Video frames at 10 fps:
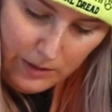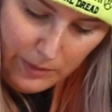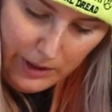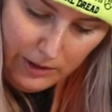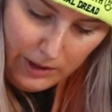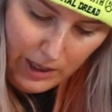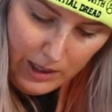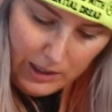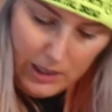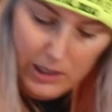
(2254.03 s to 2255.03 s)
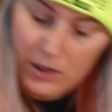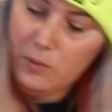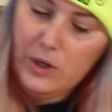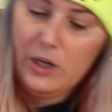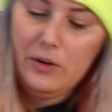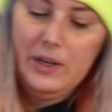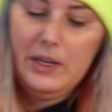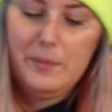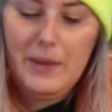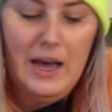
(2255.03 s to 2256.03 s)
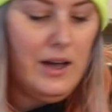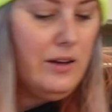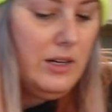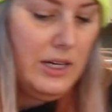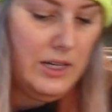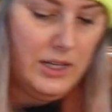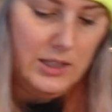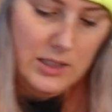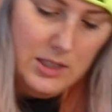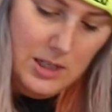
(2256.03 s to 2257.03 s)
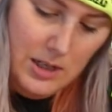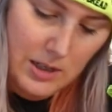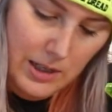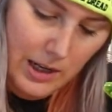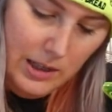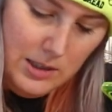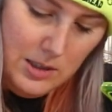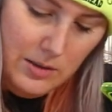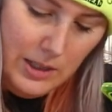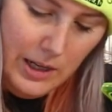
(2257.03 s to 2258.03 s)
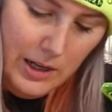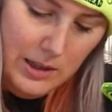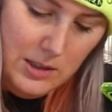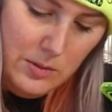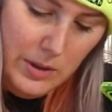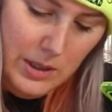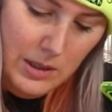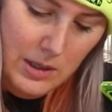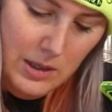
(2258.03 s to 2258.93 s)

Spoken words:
We're not gonna worry about it. Okay, let's do it again on this one.